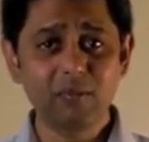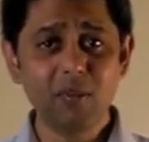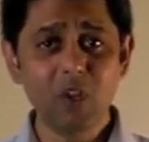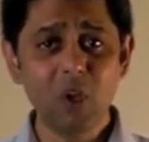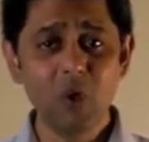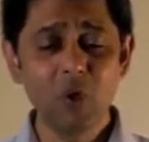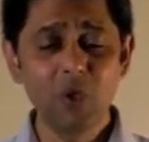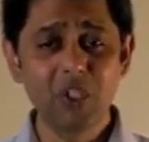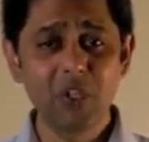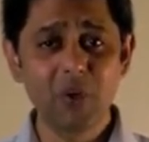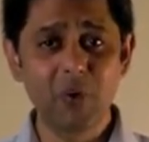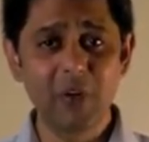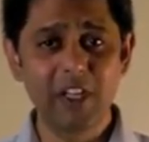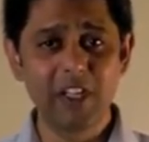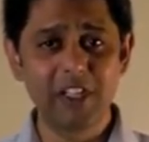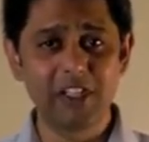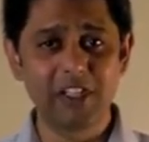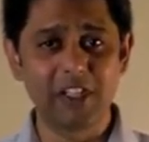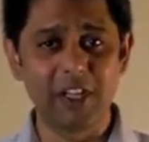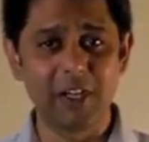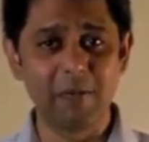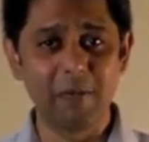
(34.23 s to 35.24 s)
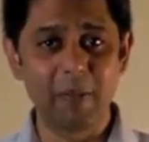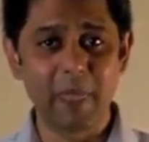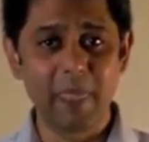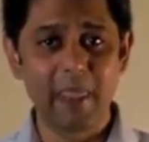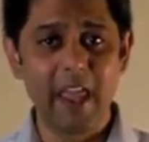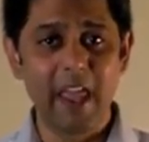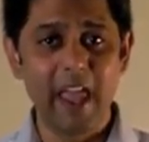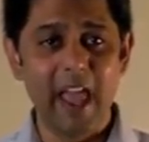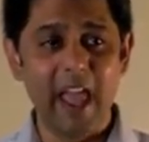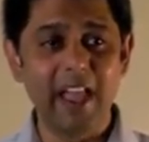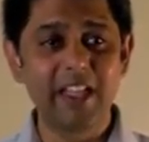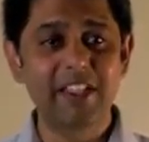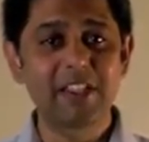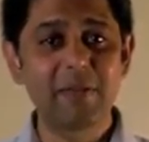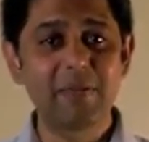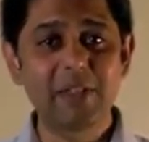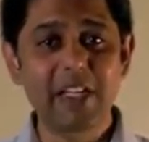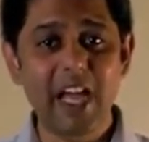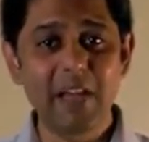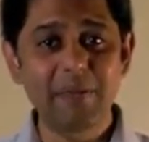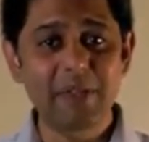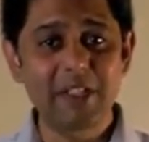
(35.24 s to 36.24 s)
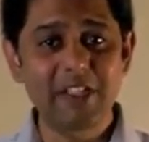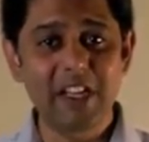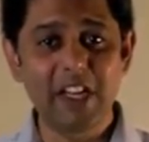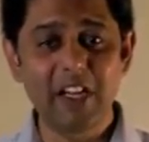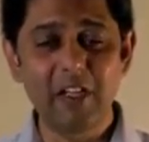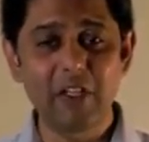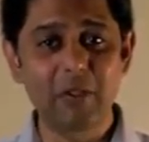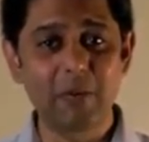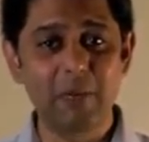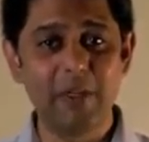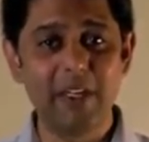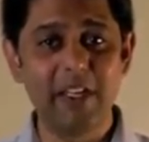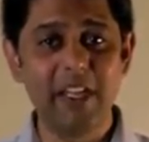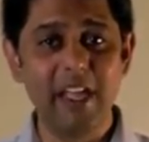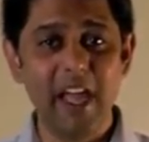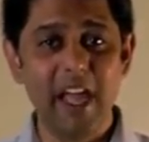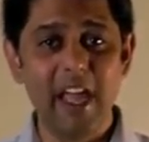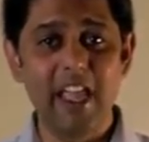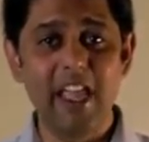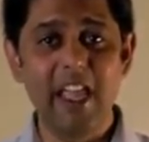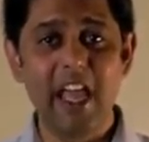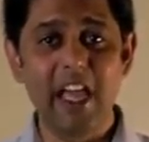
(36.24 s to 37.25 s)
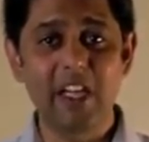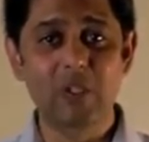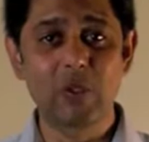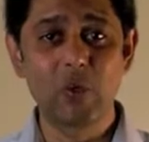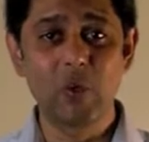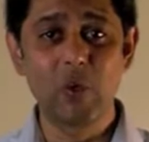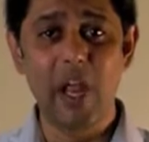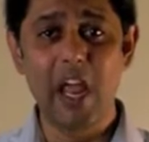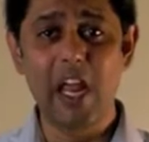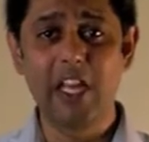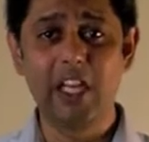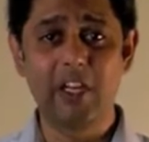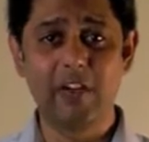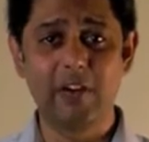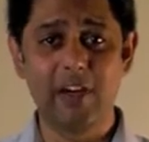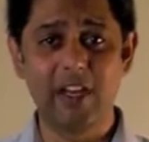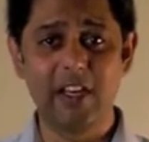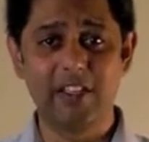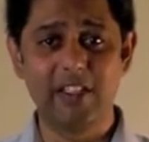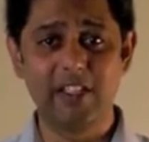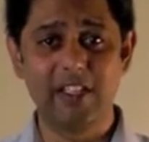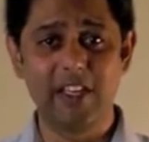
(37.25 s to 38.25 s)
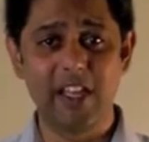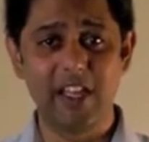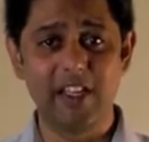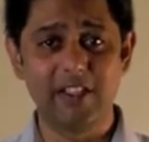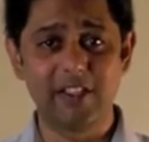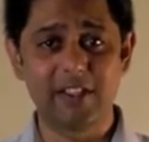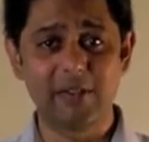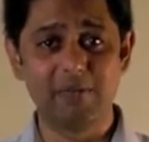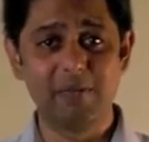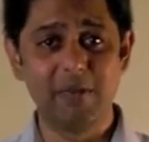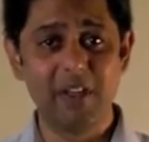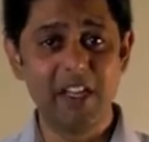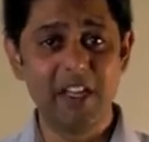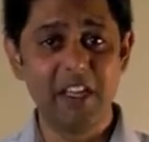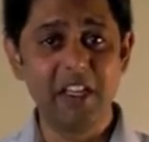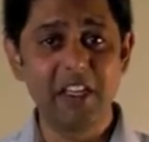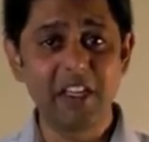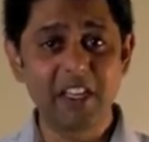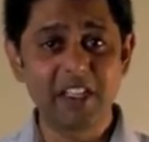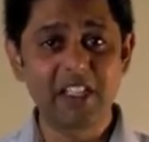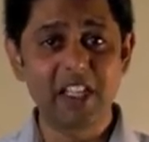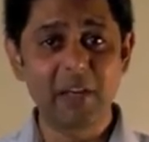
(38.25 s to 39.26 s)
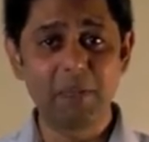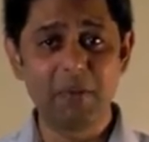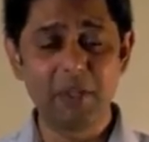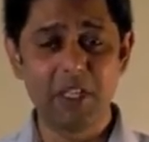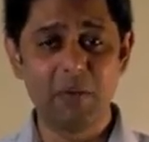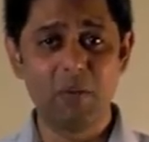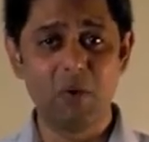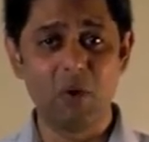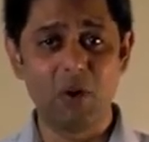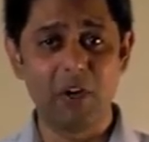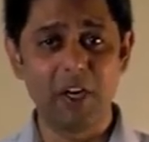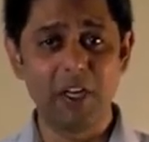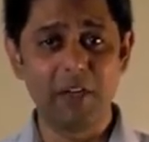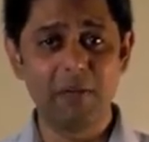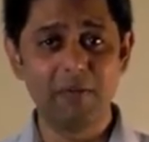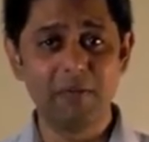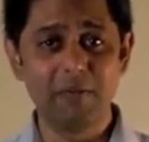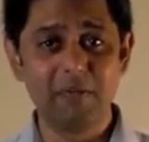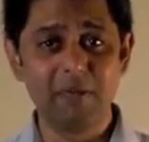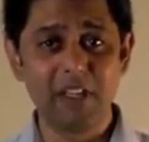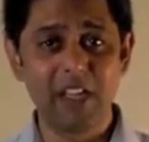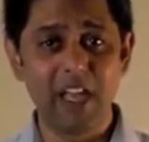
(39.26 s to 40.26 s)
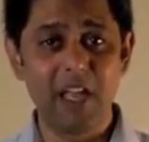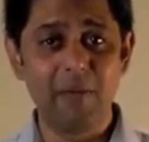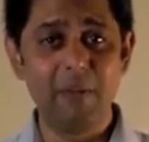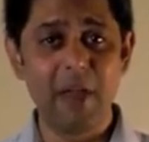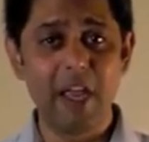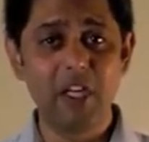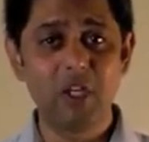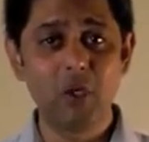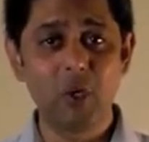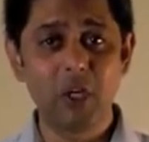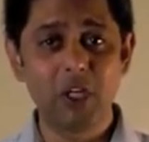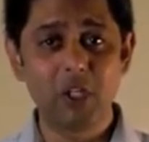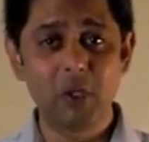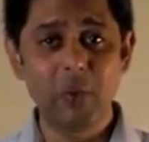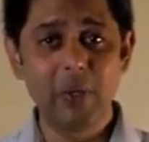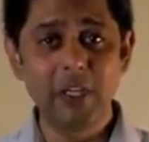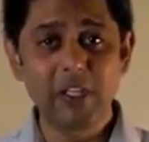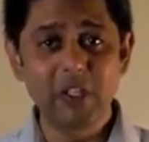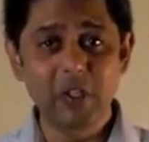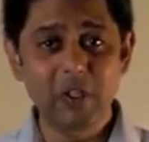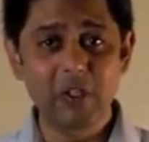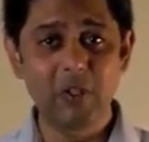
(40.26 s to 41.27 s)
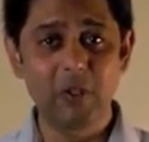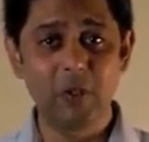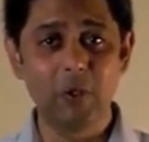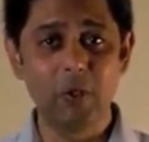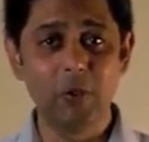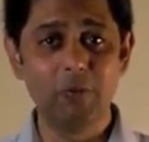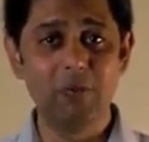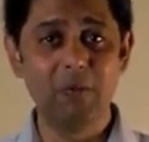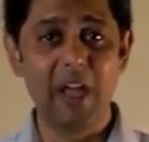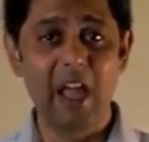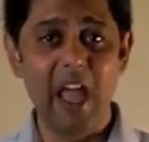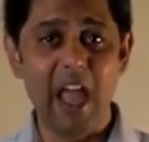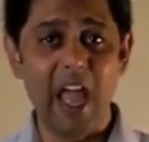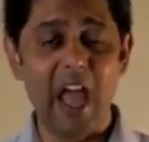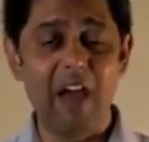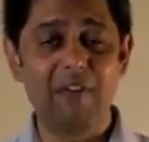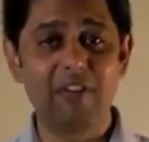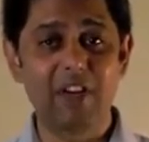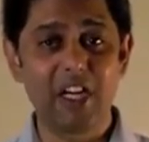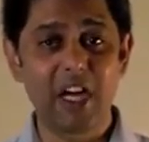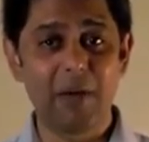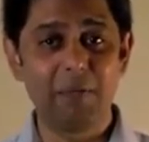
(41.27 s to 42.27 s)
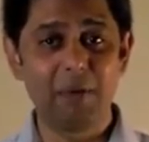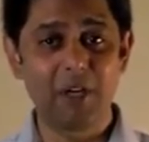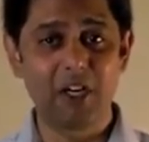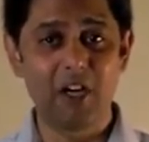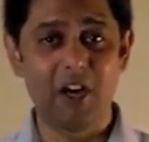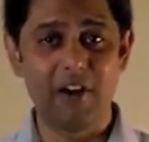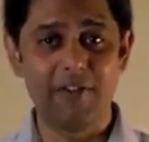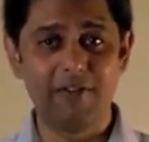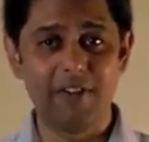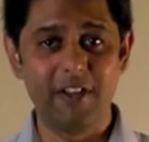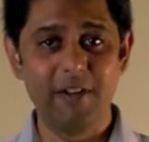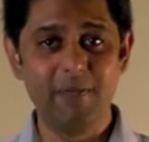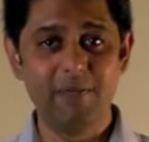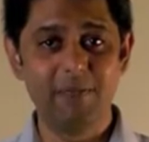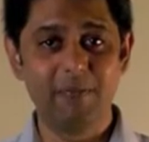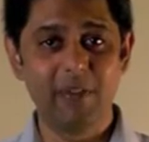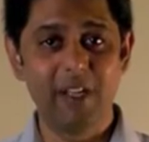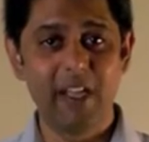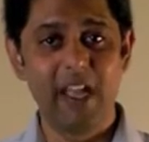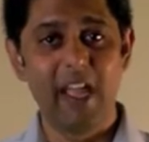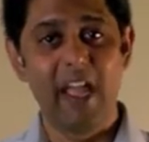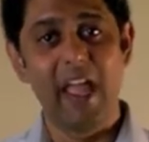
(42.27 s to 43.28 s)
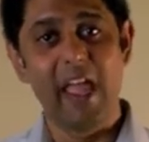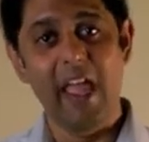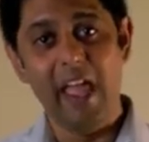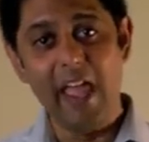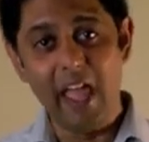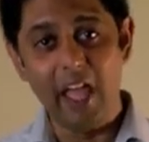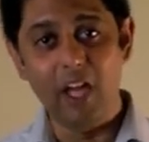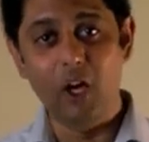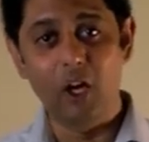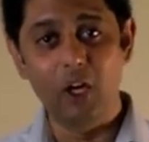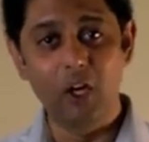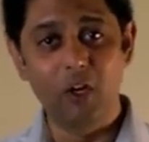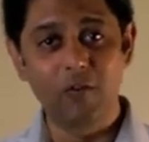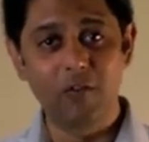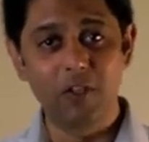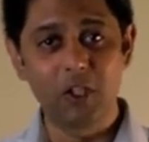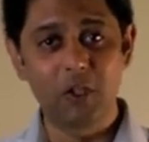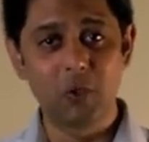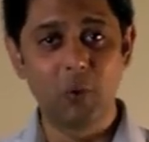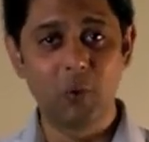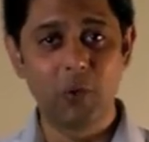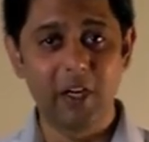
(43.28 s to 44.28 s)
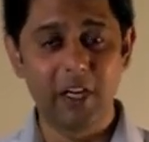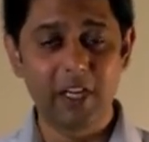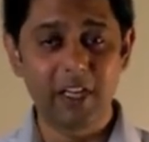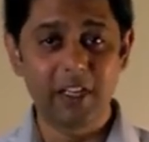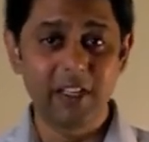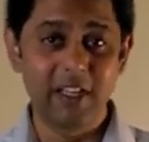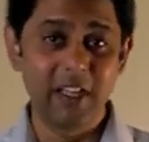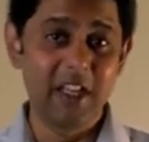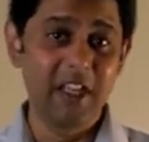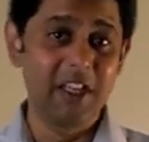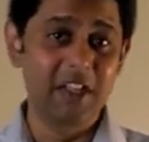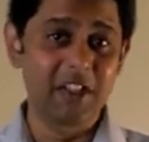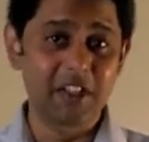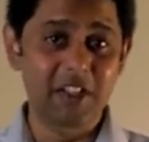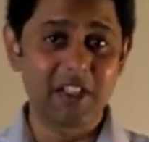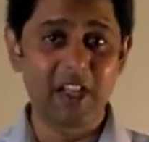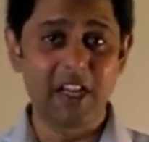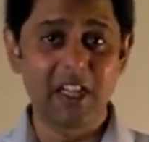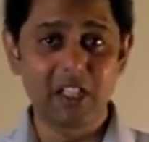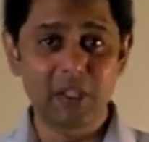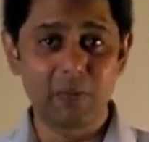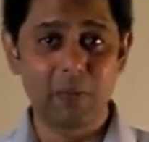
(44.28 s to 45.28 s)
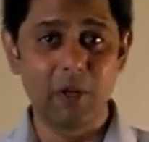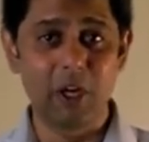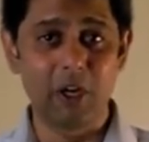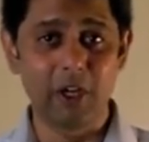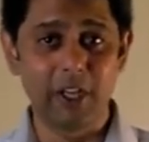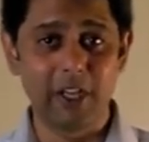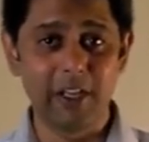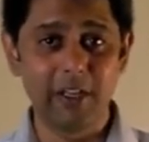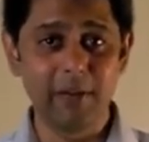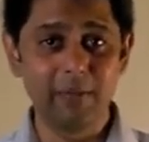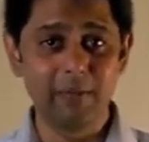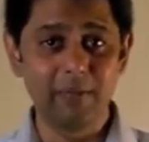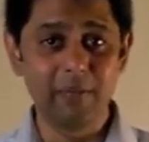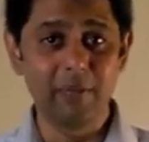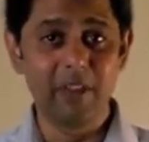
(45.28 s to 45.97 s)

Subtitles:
who's a realtor, and sometimes he tells me he has really crazy days. He gets up in the morning, he may do a tweet or two, have a cup of coffee, head on over to work, starts blogging,